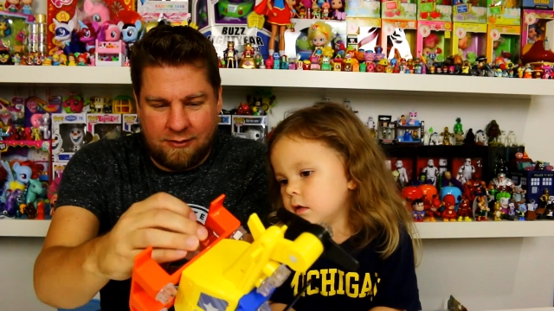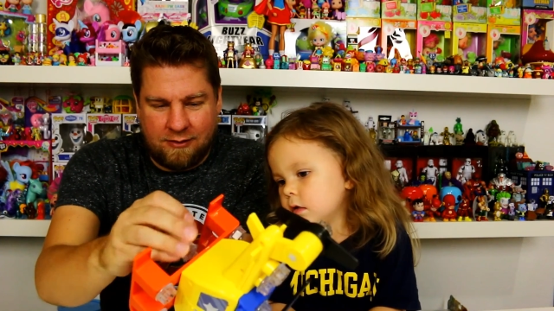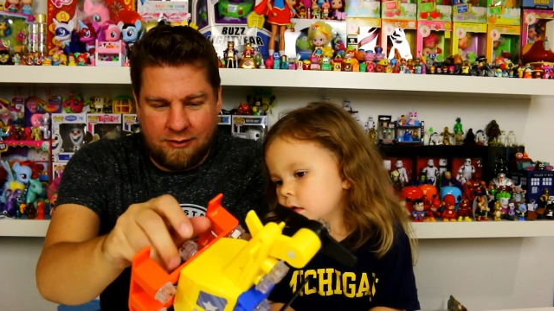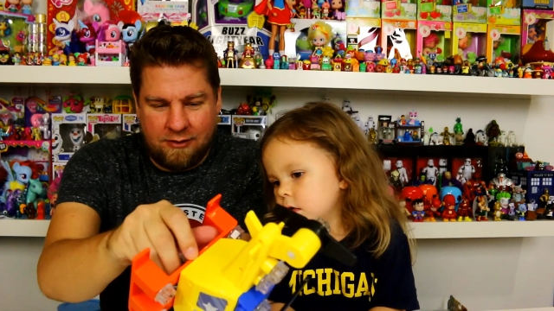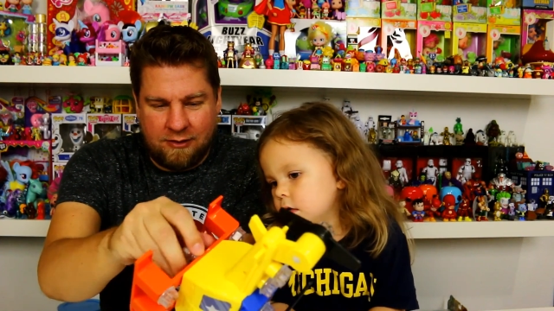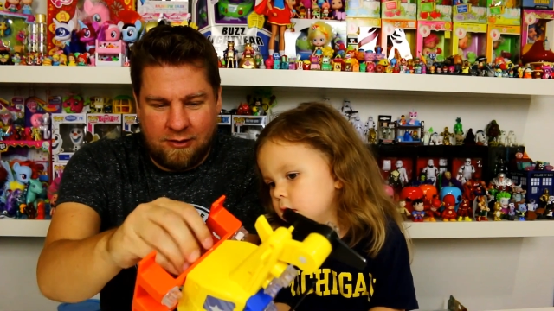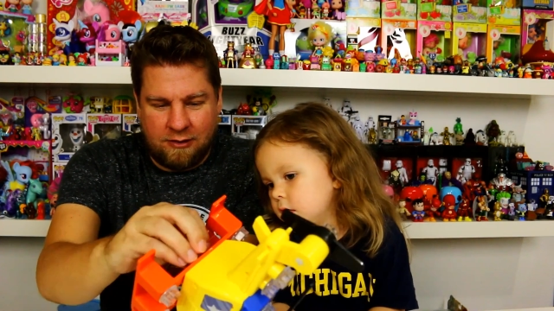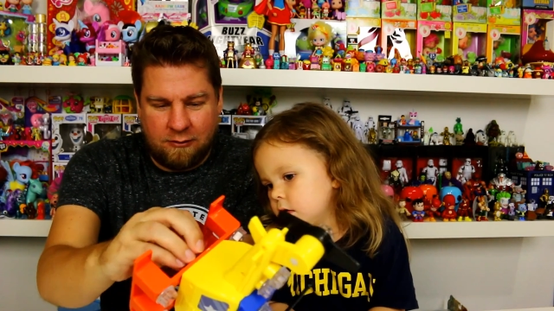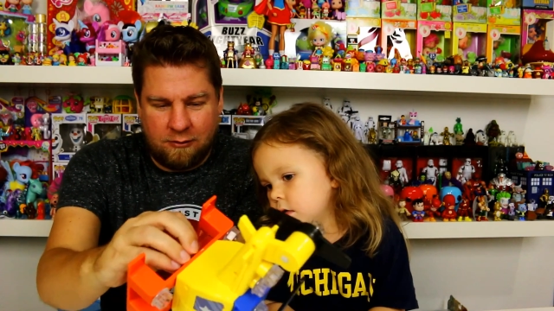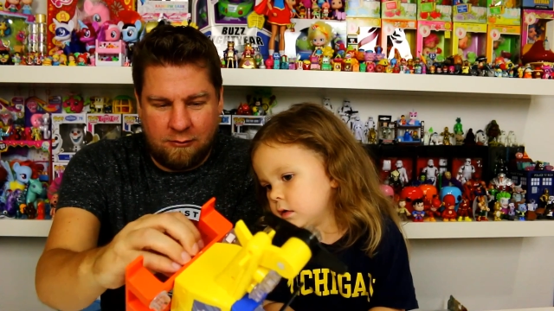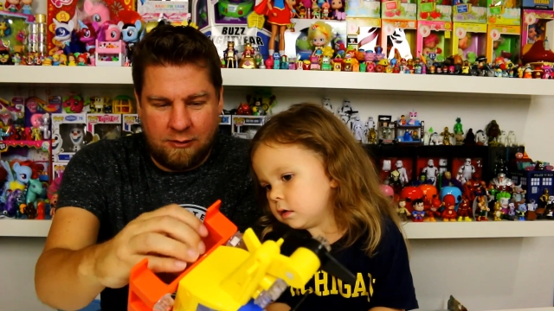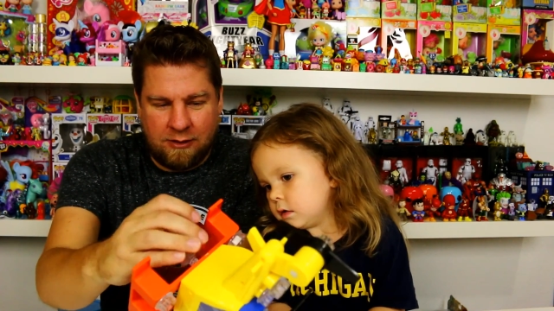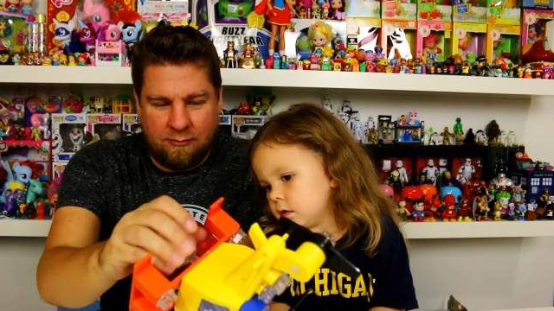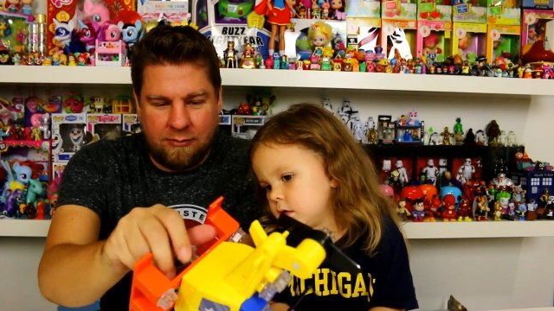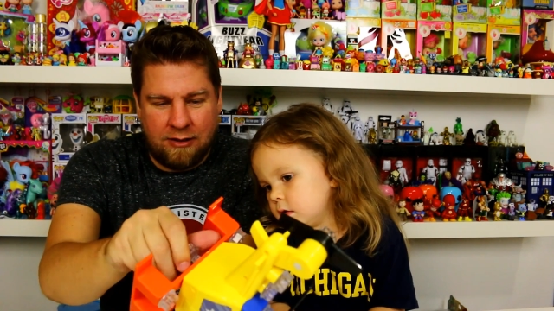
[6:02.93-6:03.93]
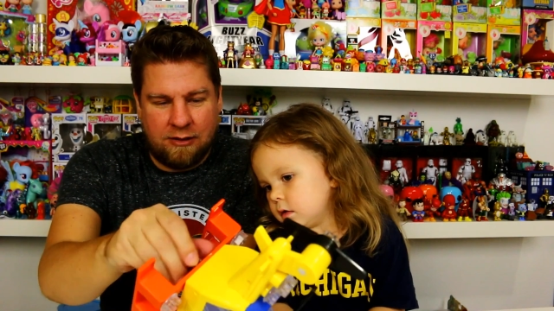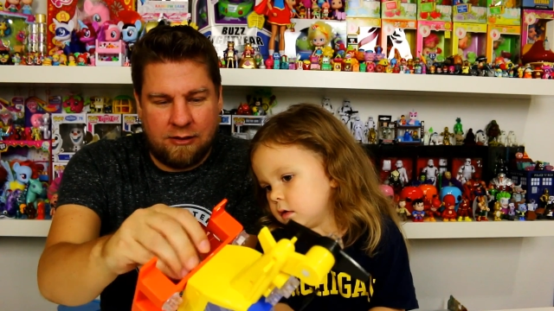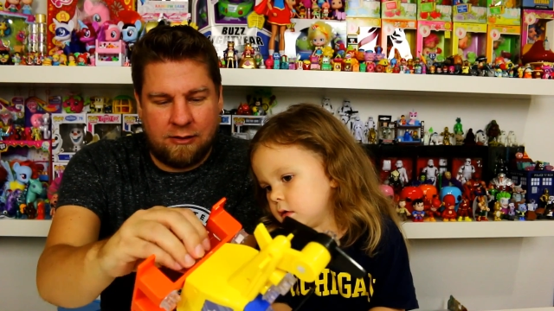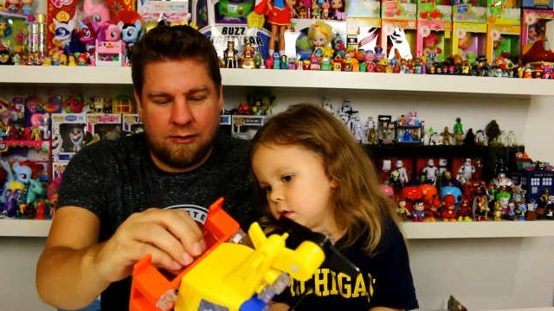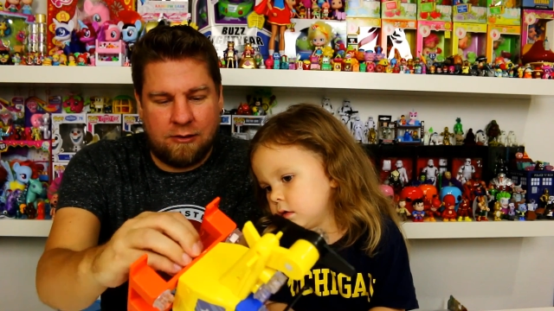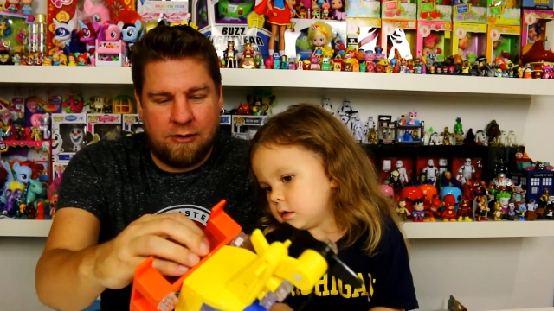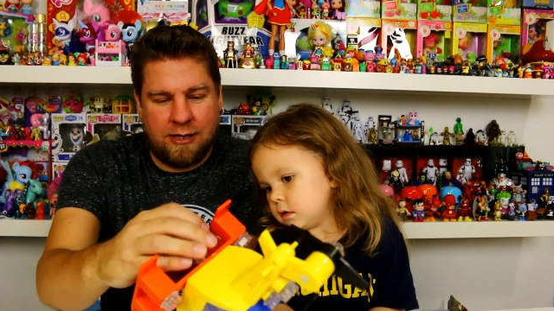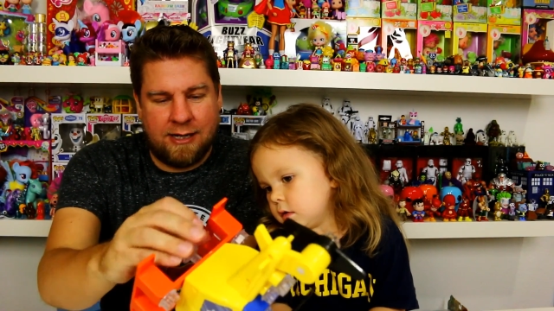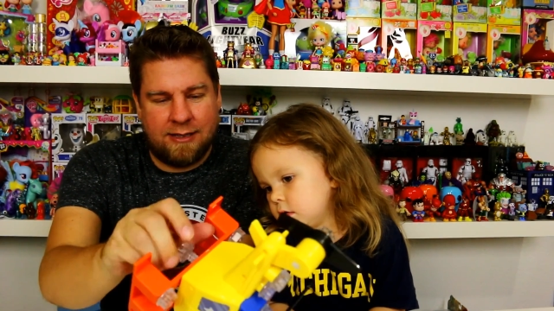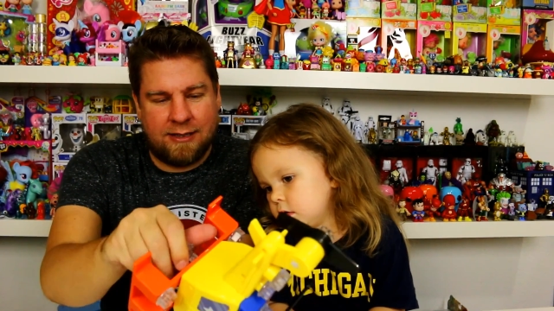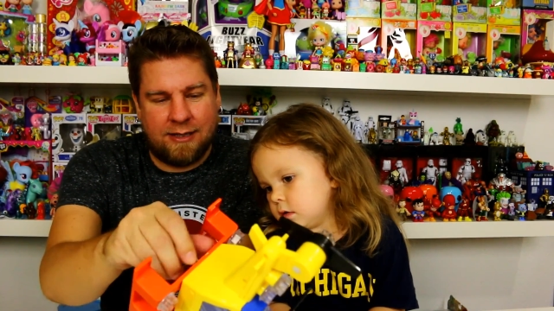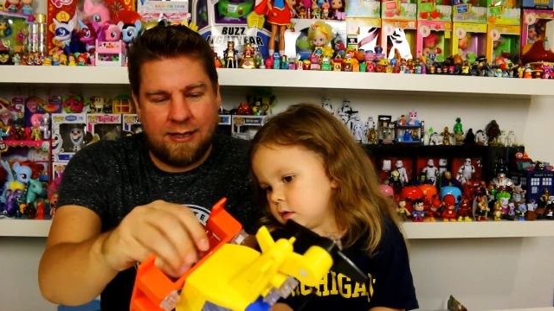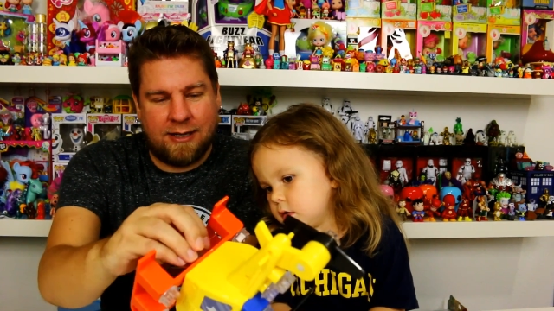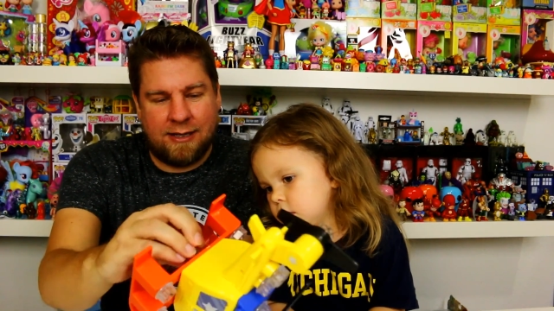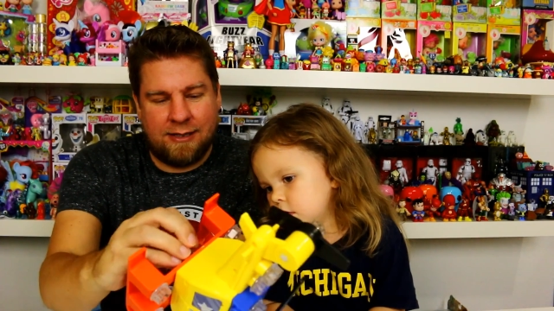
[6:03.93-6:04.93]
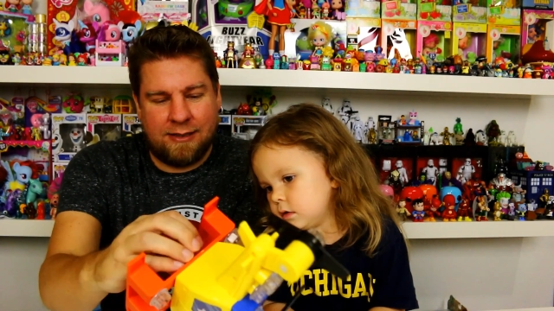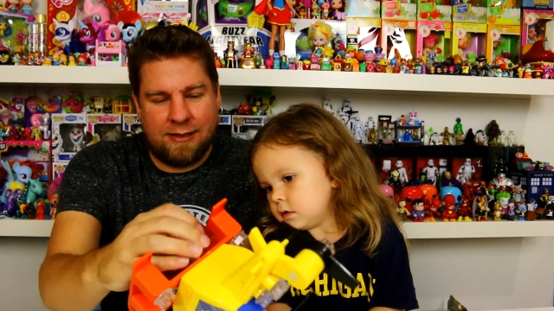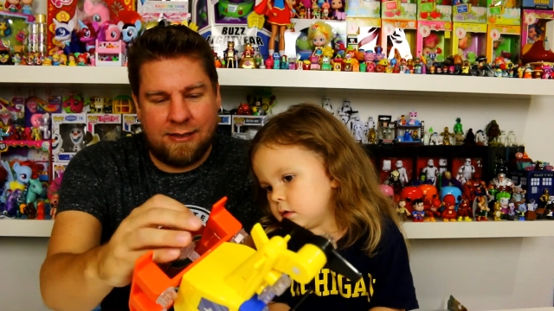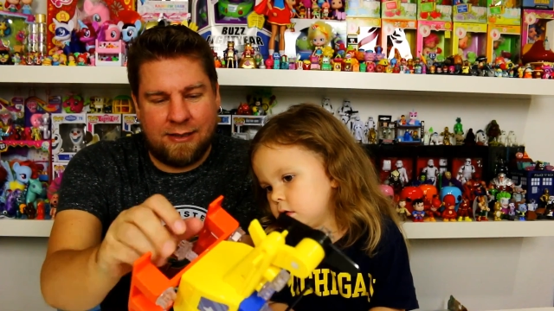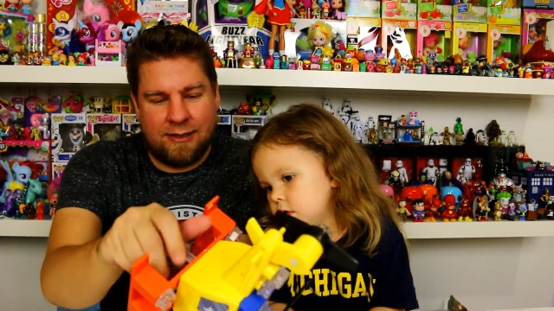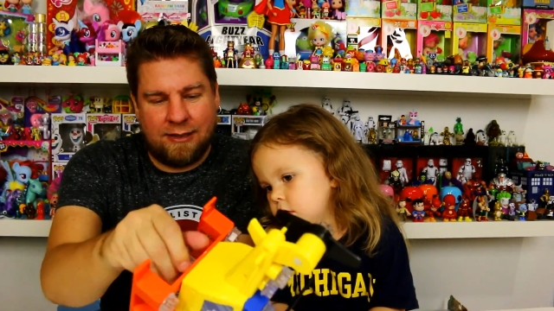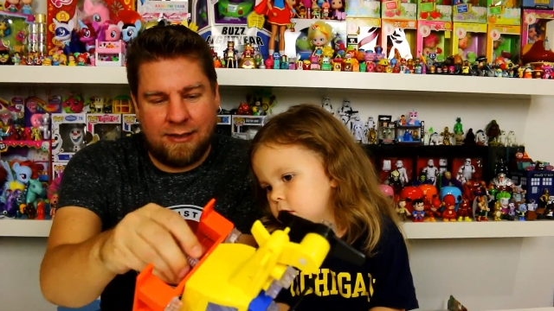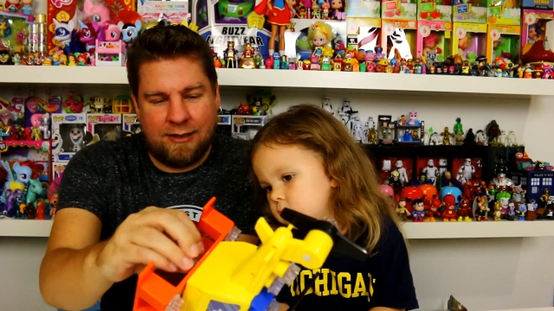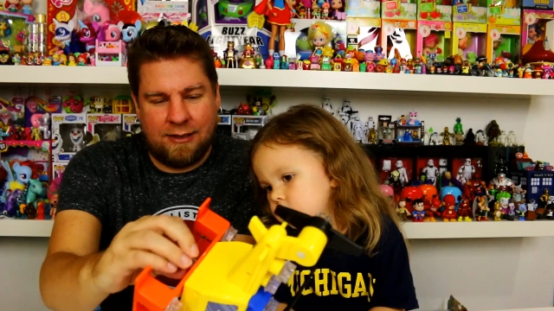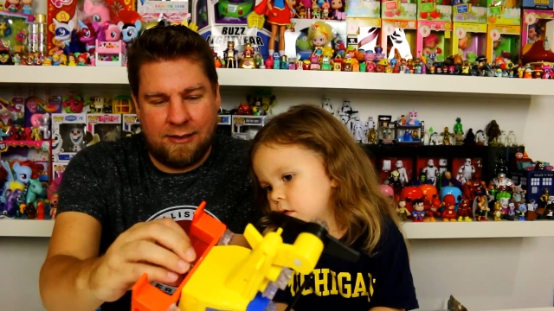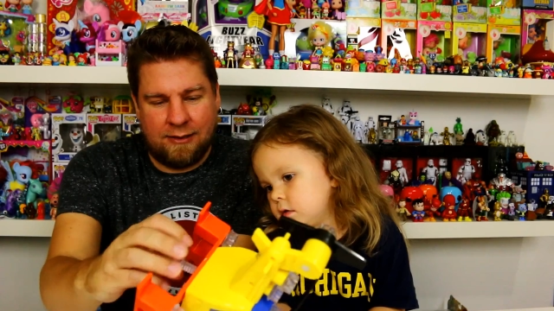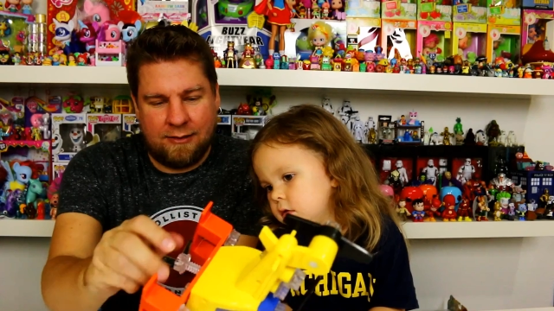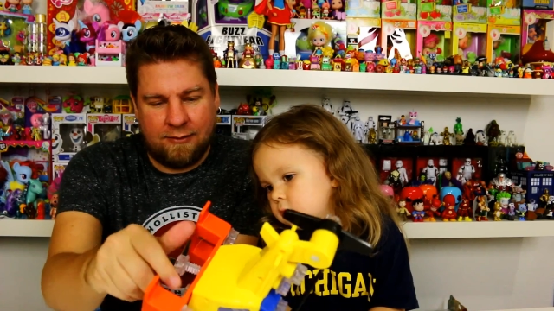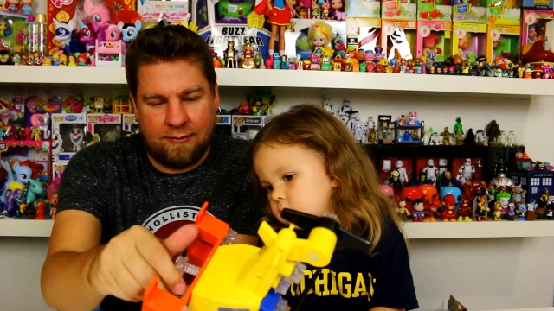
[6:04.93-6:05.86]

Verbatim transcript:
Speaker 1: unscrew something just so you guys can kind of see.